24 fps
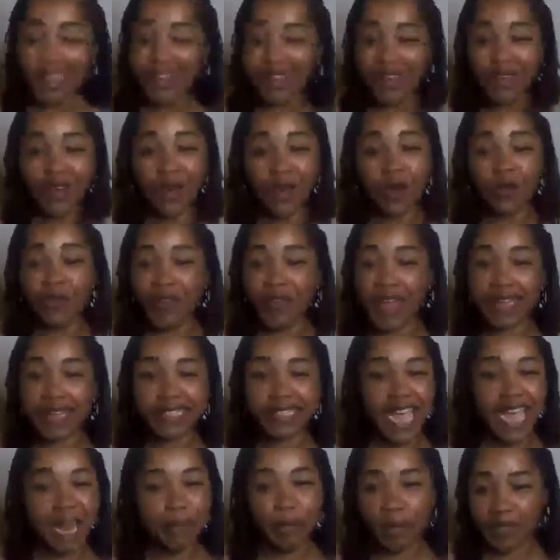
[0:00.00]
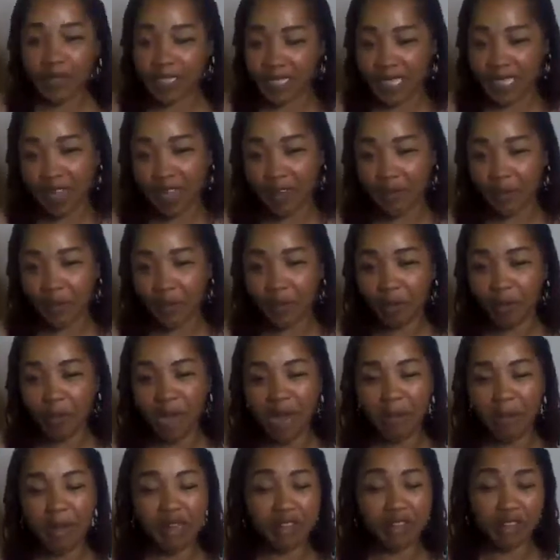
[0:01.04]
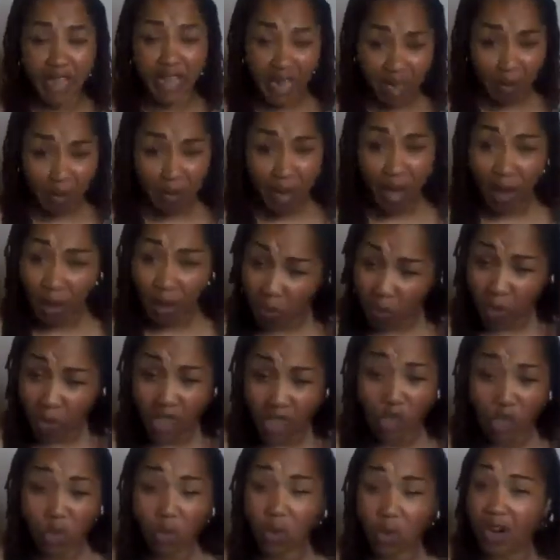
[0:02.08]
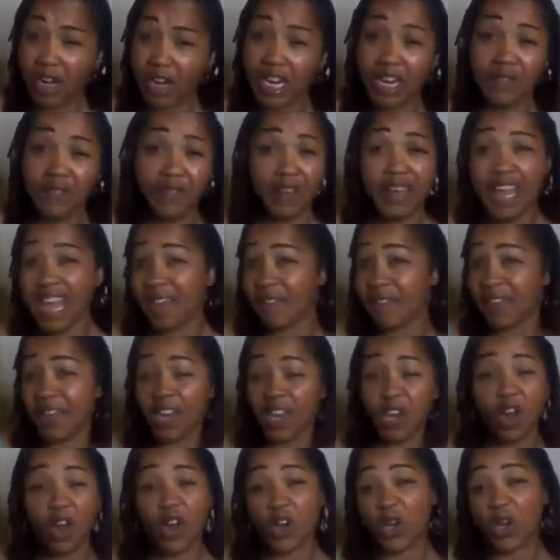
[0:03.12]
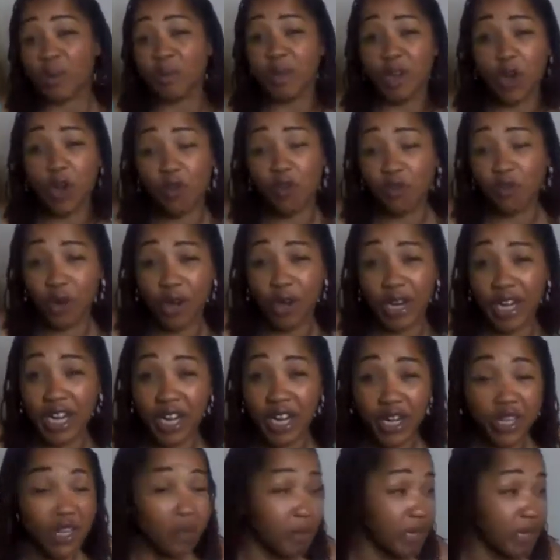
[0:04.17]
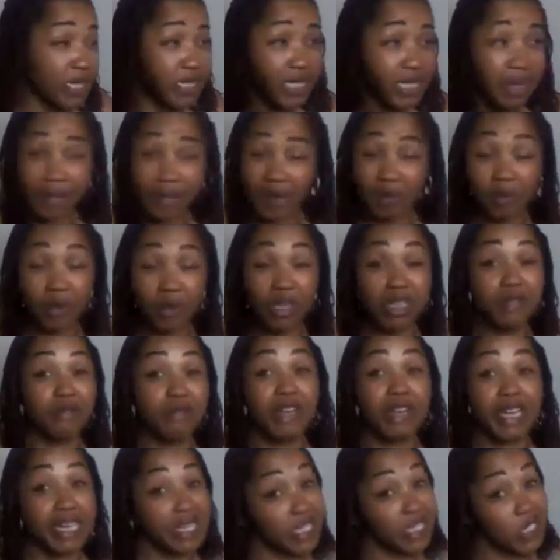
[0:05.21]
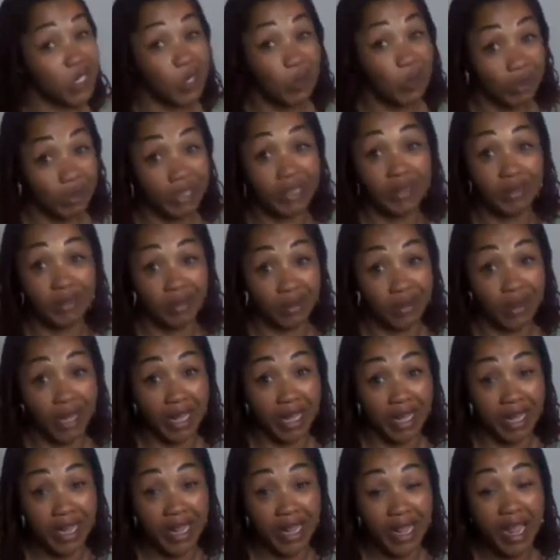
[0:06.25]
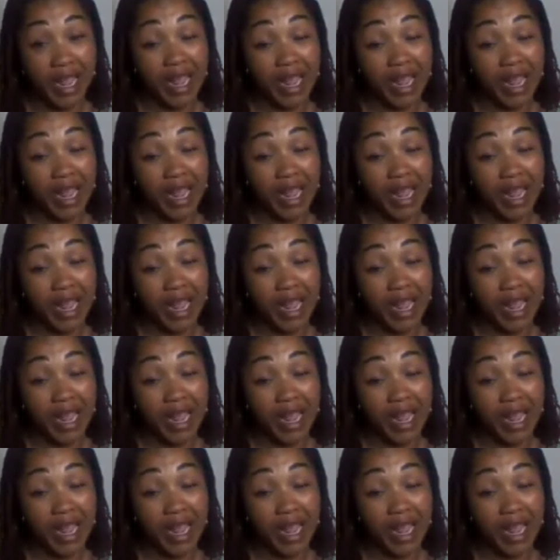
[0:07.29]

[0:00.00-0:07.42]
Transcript: That type of stuff. Maybe think about what you are even having an argument over, and it could be something really fucking stupid. Okay.